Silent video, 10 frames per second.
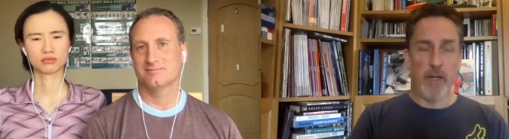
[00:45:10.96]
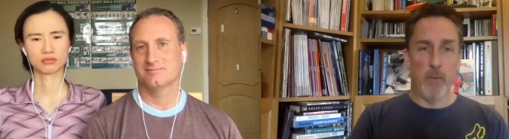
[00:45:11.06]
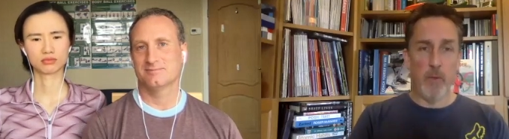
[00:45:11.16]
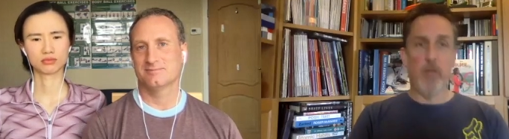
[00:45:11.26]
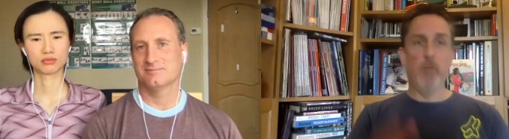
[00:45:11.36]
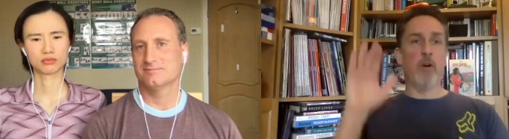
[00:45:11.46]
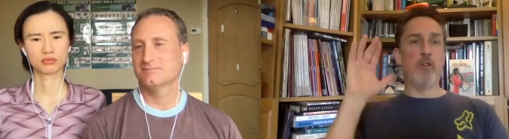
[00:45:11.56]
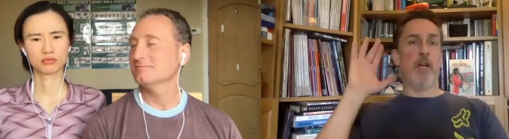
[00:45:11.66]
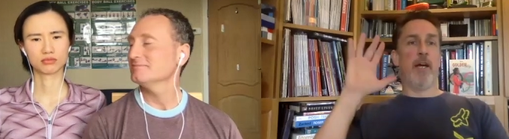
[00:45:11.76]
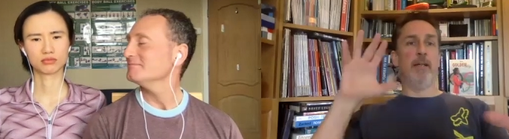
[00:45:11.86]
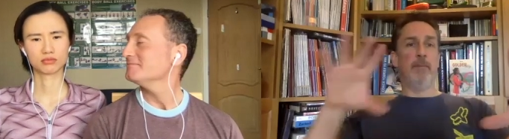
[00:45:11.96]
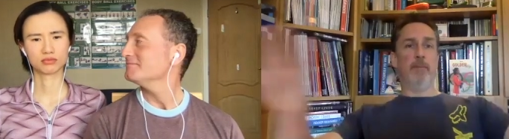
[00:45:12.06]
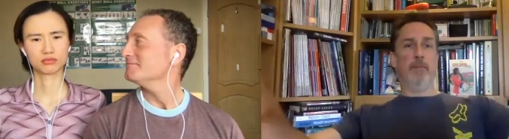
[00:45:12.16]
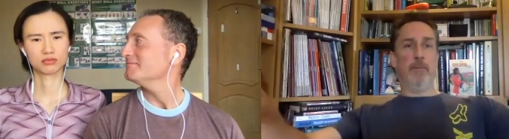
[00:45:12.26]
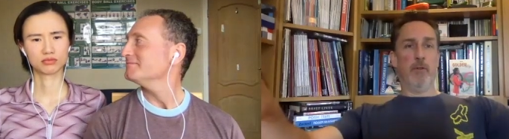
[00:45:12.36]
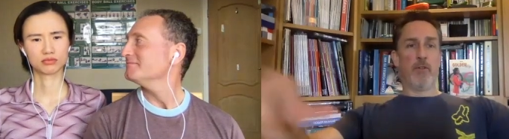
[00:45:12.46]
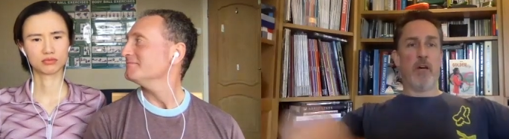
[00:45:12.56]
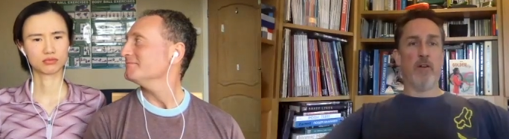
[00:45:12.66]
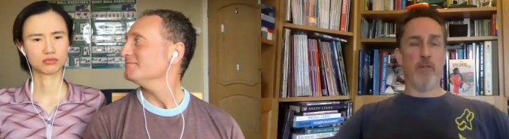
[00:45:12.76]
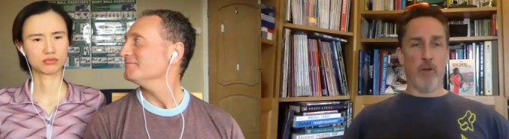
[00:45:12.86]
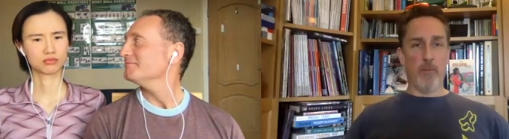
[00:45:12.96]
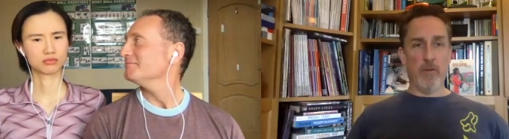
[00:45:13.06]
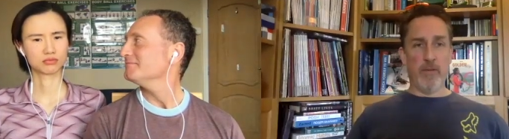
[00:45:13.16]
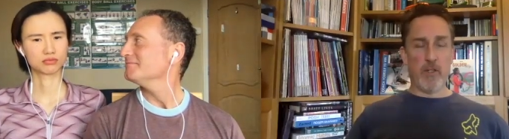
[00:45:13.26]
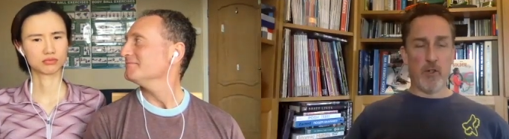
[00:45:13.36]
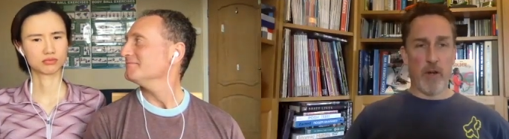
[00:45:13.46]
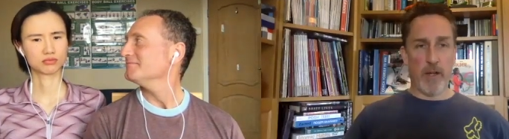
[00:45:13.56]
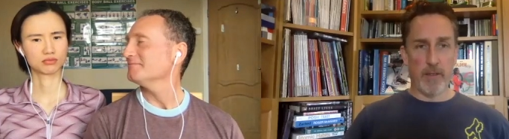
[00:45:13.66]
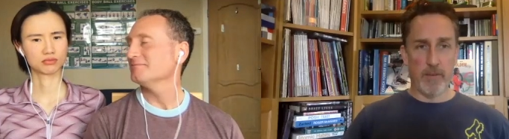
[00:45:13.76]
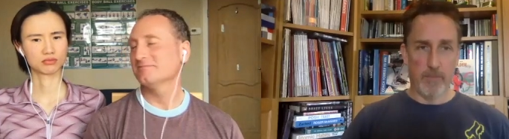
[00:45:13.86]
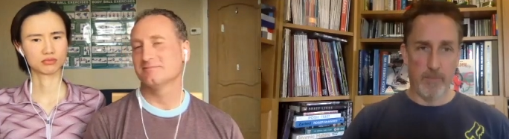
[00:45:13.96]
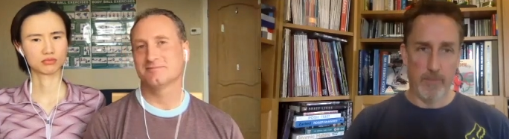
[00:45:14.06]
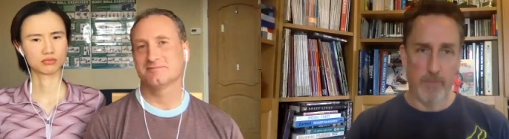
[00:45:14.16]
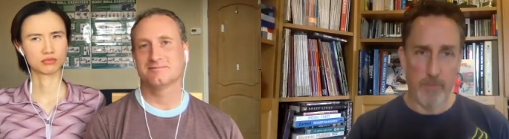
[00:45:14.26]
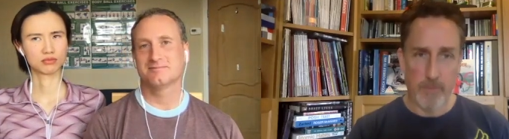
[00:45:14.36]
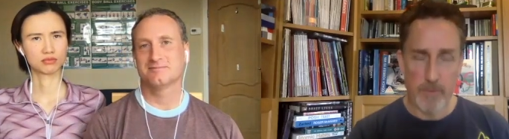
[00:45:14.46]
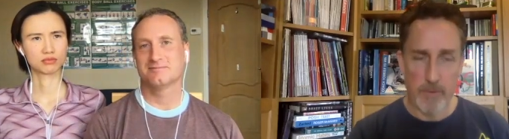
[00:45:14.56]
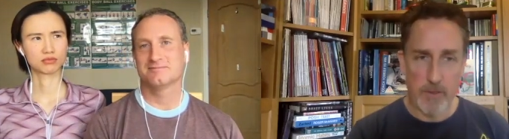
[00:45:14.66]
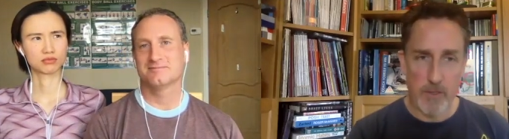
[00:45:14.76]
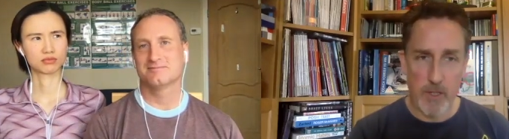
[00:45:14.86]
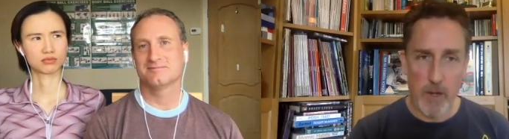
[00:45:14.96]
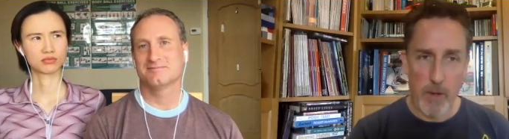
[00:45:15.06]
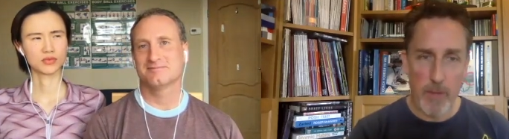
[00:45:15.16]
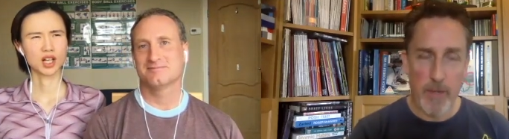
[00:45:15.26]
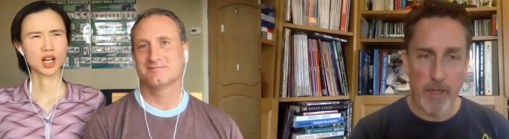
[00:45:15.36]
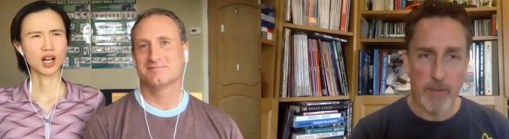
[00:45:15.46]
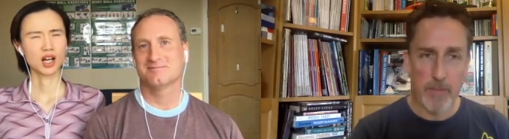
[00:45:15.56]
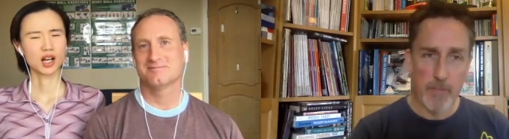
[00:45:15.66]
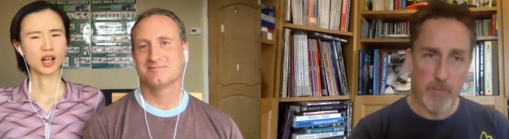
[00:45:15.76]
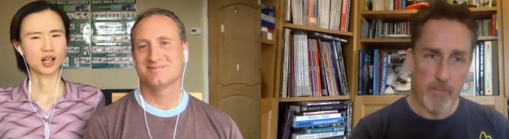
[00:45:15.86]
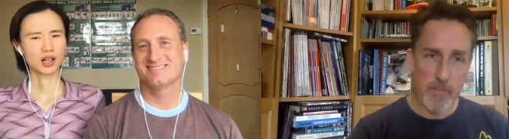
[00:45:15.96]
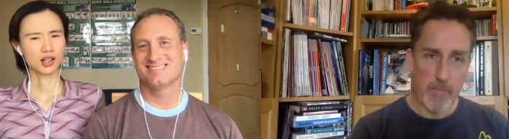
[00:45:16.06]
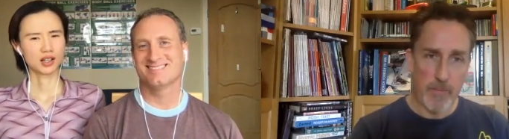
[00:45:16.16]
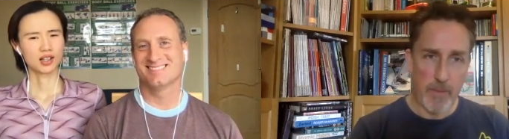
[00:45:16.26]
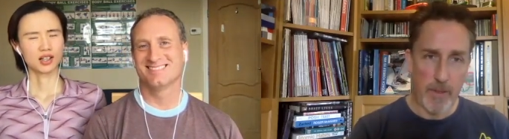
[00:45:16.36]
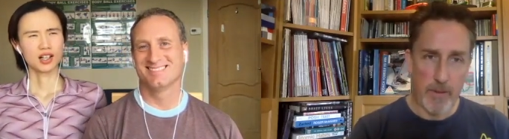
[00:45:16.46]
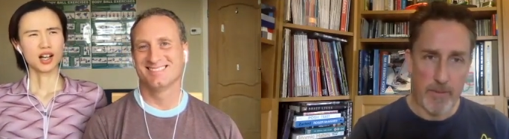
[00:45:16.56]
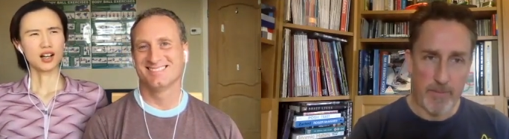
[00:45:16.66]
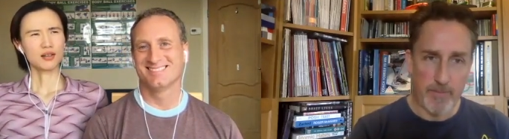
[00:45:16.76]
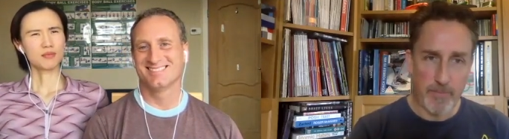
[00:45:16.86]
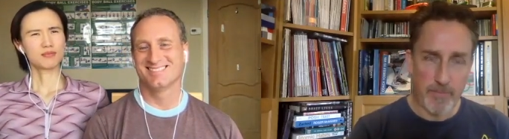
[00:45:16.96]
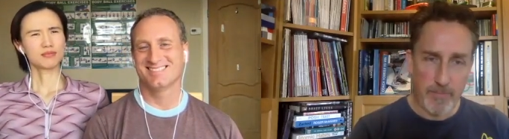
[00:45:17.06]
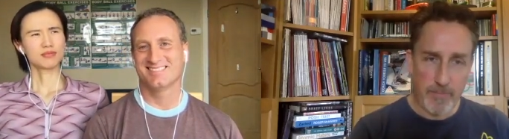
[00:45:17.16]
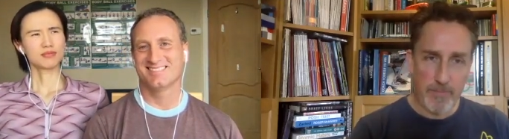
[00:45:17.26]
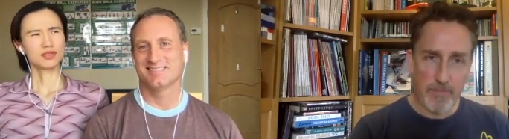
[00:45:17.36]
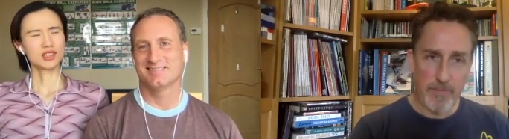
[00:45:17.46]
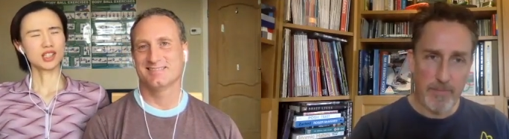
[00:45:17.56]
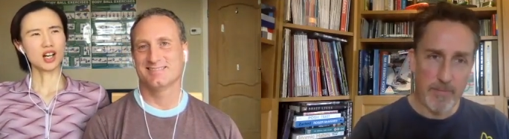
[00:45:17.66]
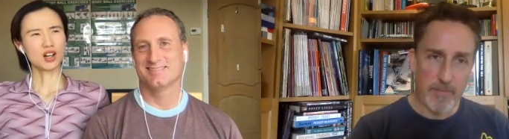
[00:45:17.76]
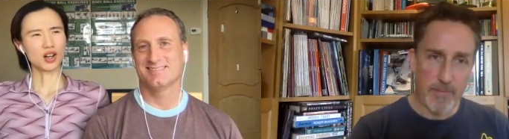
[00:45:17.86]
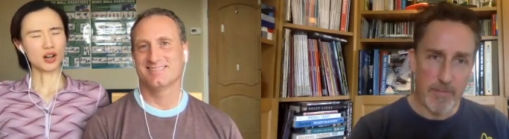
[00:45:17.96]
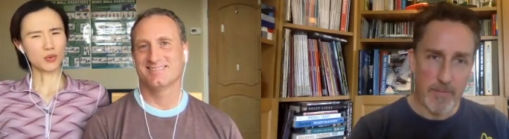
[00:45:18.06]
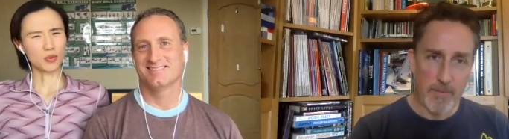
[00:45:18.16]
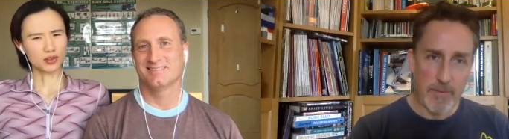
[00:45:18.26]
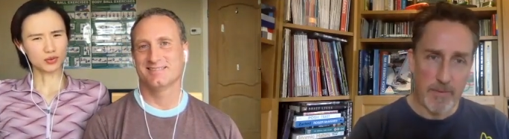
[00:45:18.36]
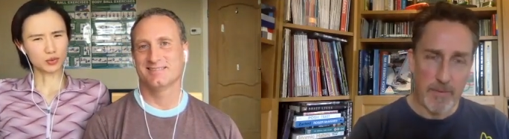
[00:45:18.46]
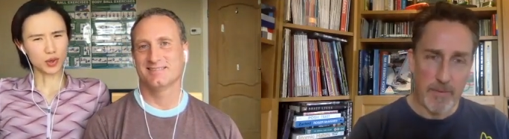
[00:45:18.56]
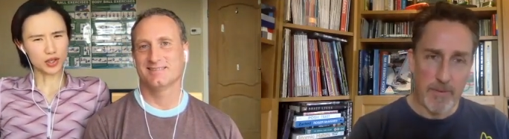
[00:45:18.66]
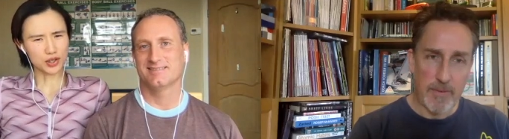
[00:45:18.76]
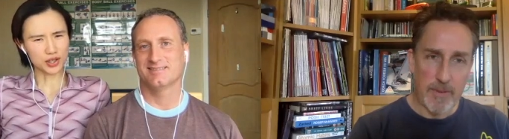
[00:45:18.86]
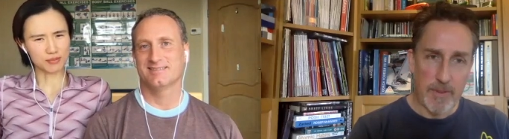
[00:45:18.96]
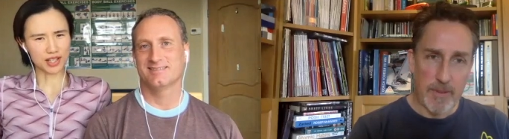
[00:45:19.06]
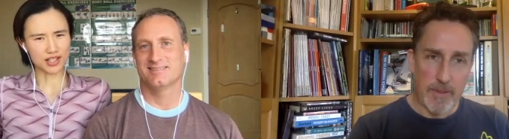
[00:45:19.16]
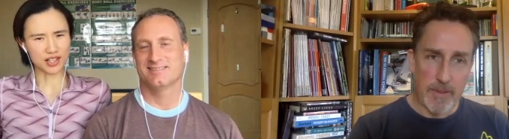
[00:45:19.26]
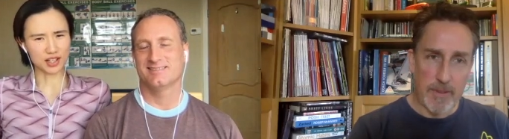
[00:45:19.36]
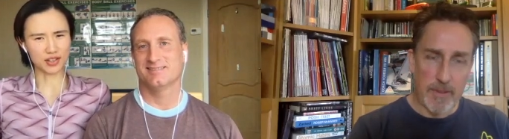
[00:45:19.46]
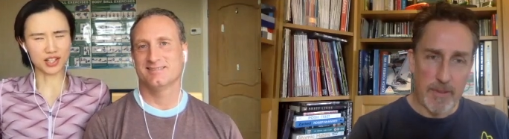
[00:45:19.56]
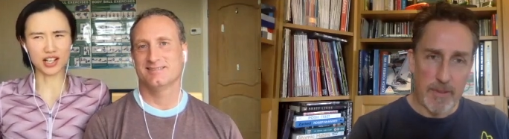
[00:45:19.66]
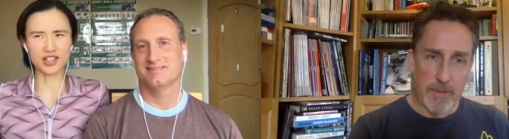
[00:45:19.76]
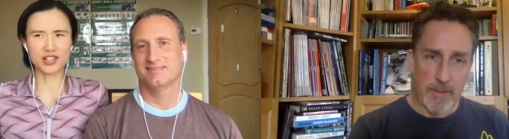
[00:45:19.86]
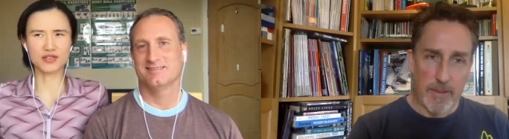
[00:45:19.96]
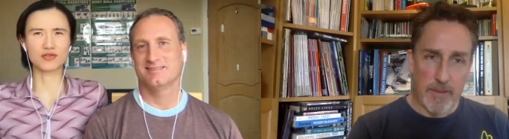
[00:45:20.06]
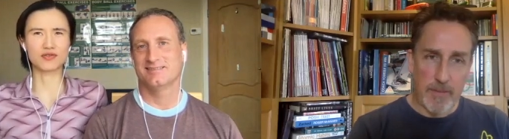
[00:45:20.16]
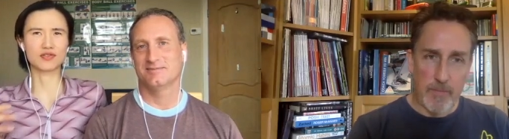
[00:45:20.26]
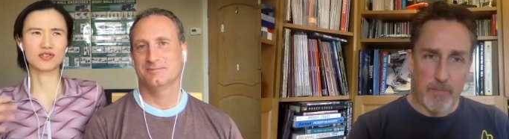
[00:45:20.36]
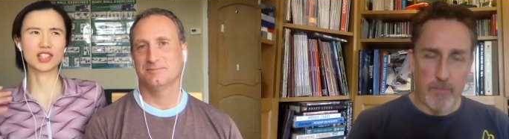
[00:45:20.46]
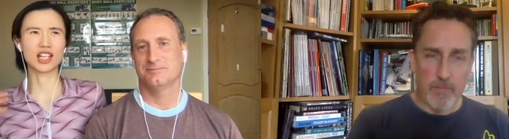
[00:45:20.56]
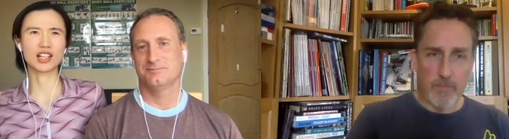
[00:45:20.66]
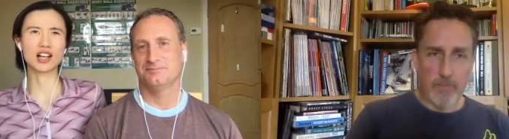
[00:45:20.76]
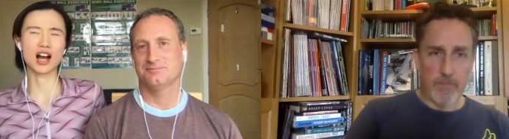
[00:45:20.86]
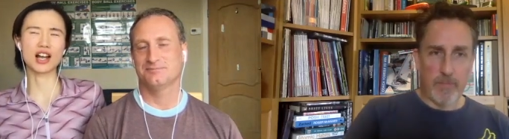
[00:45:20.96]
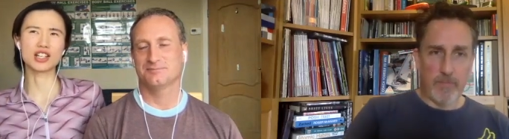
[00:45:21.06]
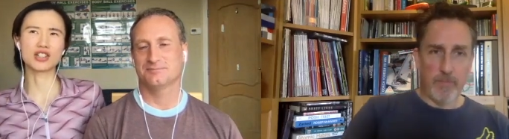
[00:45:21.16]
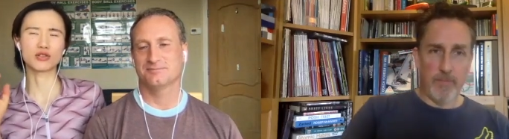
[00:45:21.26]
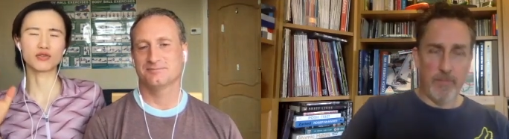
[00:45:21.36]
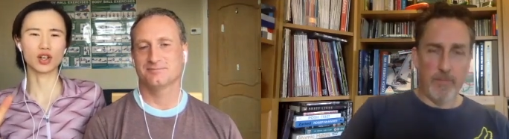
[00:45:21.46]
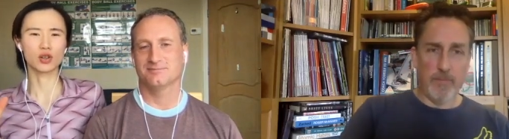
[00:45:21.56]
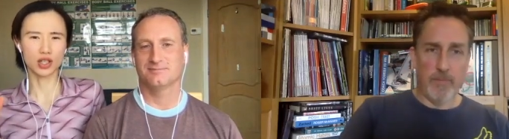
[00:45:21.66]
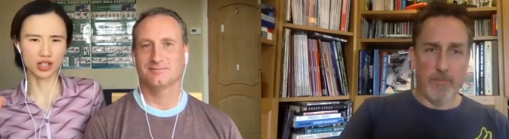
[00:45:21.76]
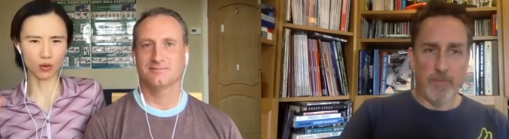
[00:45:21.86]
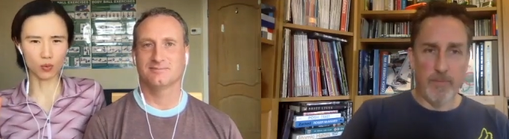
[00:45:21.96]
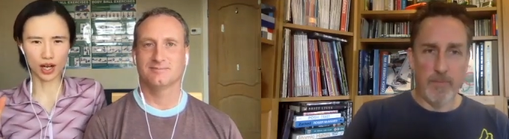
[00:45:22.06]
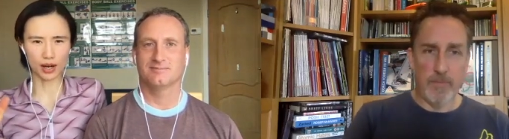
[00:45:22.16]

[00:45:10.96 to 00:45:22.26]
Speaker 1: Were you watching yourself on a movie screen? Do you know what I mean?
Speaker 2: Um, no, I won't watching myself, and I just think I need to focus on what I'm